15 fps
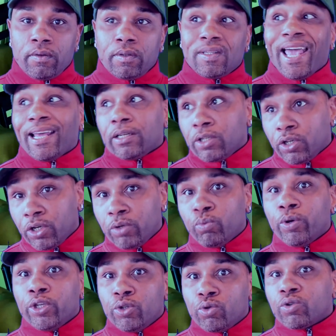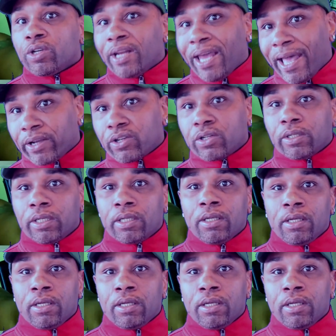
that good where you can actually